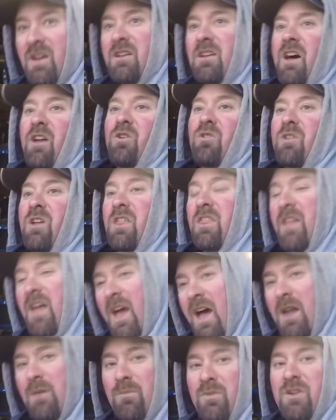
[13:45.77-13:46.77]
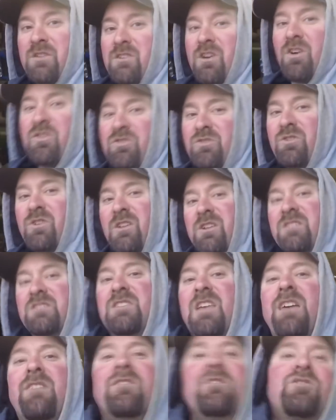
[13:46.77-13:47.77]
Not only that, but it's also going to
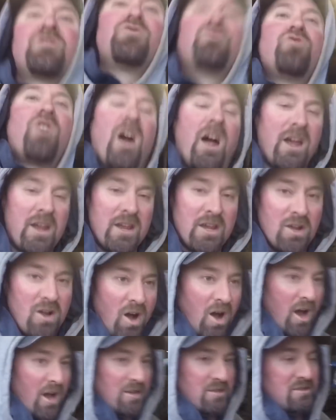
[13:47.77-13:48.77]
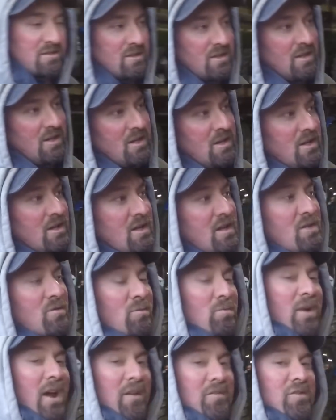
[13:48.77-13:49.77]
save us drying costs
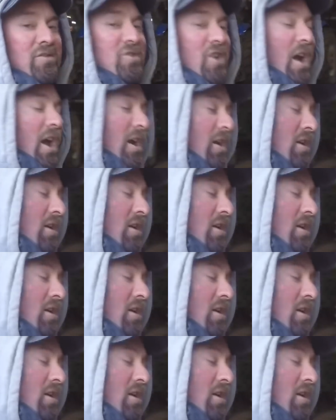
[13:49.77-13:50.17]
when we have to dry